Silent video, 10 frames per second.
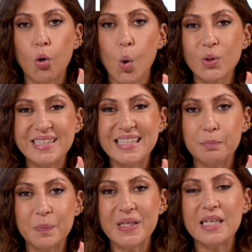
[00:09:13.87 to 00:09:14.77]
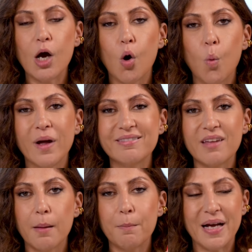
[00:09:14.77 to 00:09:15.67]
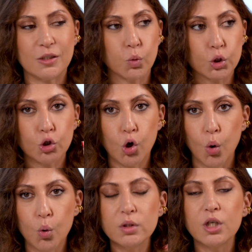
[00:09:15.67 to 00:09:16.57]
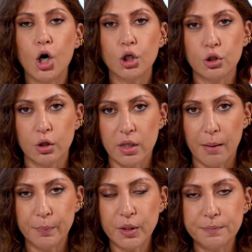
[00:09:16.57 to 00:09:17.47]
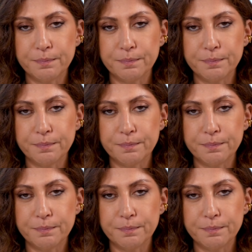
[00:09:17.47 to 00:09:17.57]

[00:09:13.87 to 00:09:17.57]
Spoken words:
OTP, a one-time password code on your number,